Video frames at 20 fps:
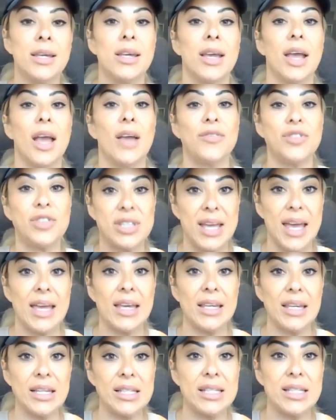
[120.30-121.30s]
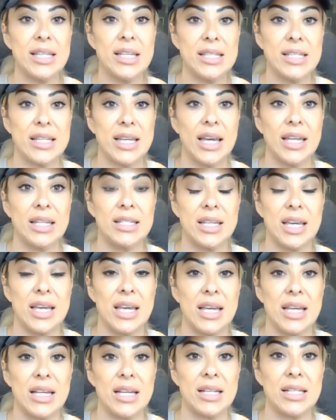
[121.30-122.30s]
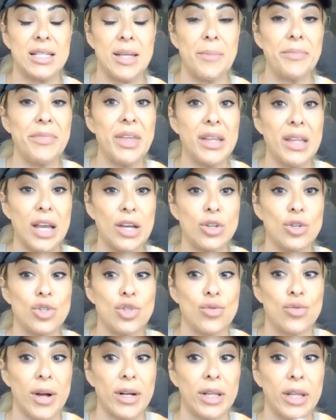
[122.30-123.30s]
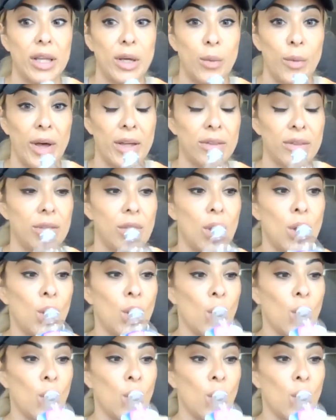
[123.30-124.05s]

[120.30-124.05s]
if staying consistent is something that you're struggling with.